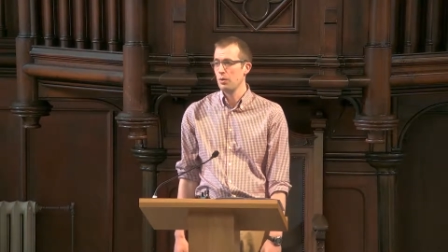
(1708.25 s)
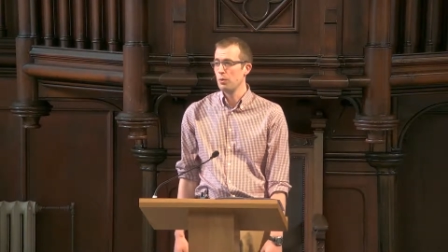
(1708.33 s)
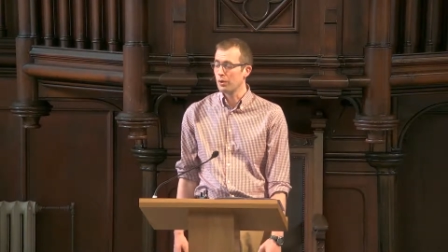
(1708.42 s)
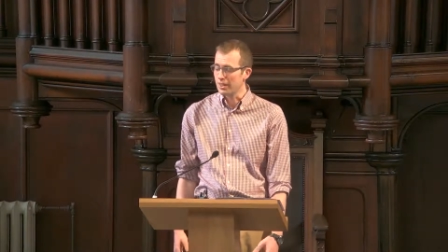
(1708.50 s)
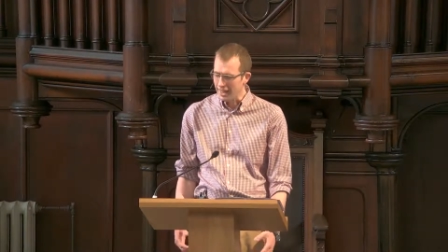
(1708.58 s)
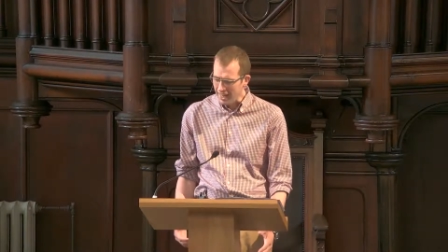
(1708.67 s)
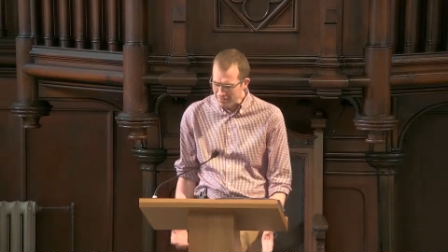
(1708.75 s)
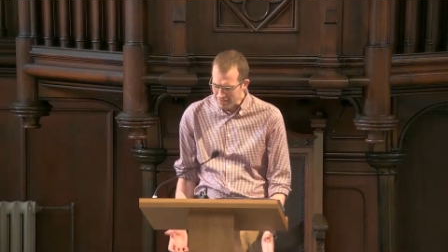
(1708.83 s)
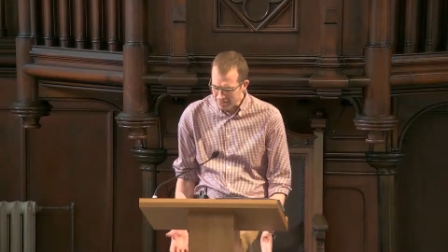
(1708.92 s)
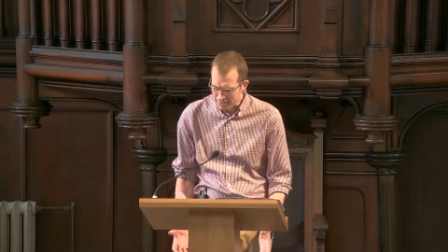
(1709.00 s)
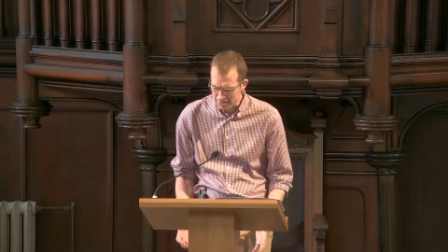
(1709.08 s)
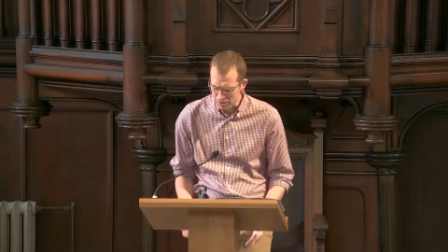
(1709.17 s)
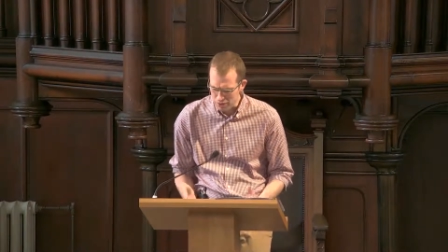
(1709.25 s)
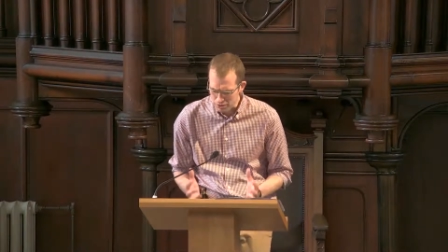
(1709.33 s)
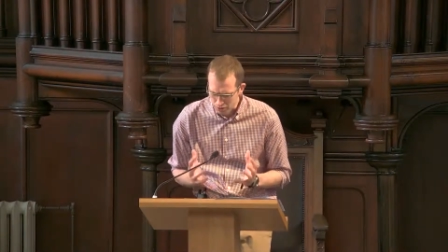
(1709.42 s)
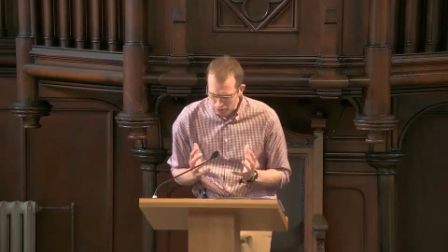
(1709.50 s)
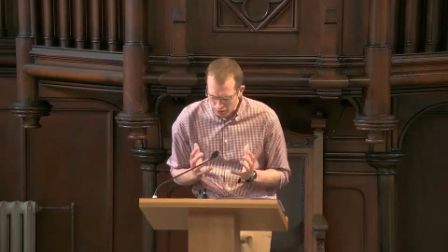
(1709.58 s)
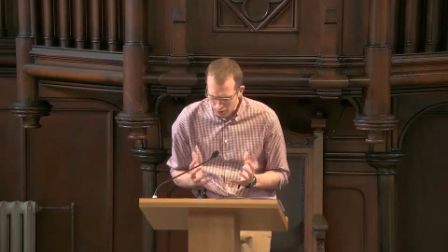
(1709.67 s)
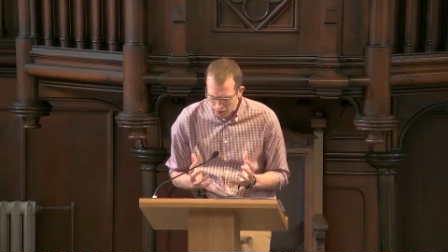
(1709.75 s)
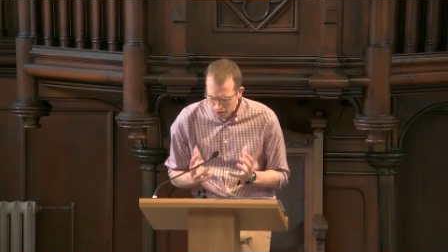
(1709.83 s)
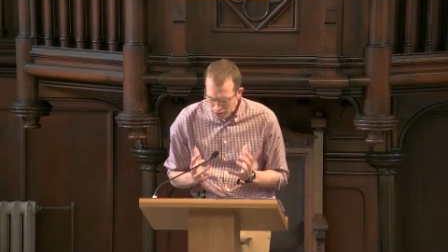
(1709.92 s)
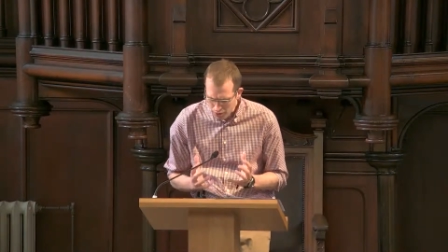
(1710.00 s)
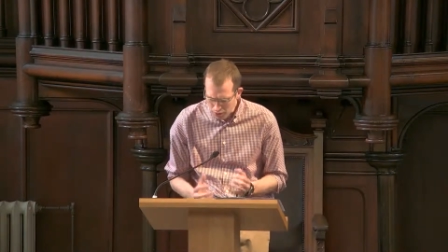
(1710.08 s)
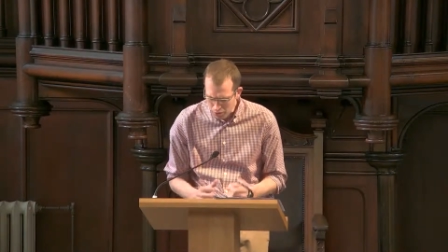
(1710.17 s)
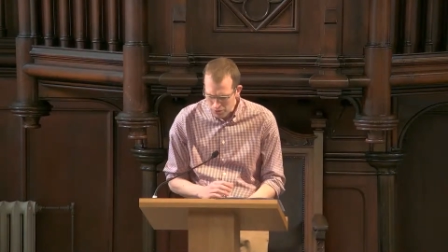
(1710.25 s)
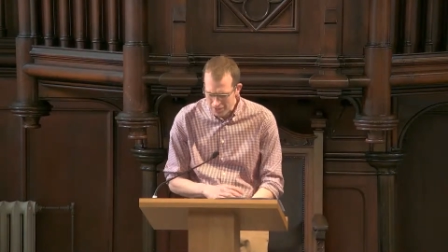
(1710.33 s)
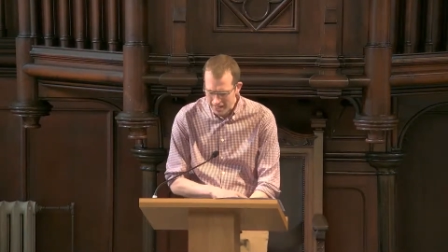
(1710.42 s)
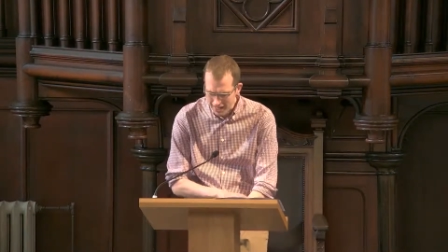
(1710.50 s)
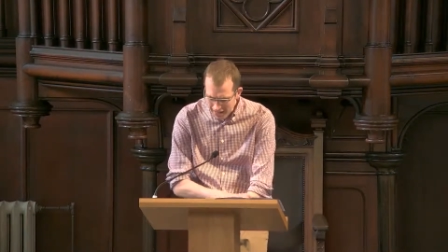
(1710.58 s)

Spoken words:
whatever it is, God knows